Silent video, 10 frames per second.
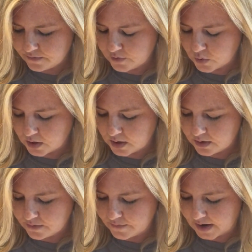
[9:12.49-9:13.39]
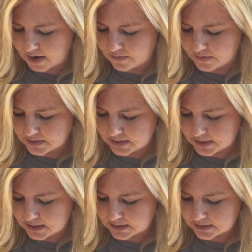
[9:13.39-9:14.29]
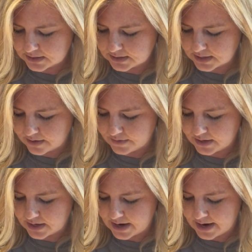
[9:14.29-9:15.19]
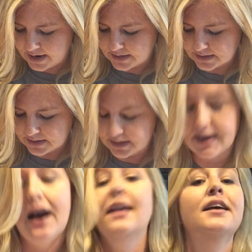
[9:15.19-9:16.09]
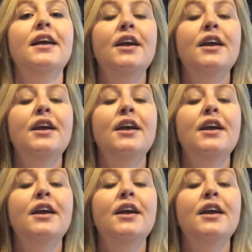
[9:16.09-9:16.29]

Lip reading: 4, 5, 6, 7, 8, 9.